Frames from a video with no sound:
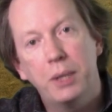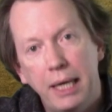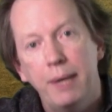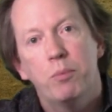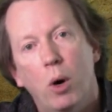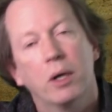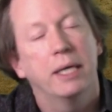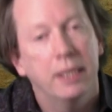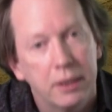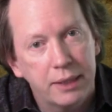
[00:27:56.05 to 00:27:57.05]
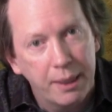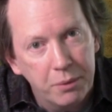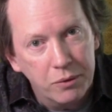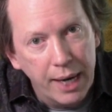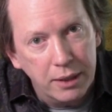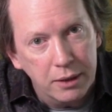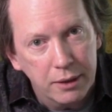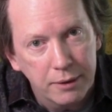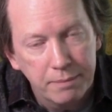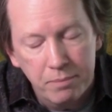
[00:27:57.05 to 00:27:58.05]
keep walking in the same
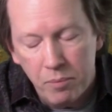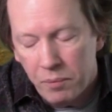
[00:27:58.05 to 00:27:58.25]
direction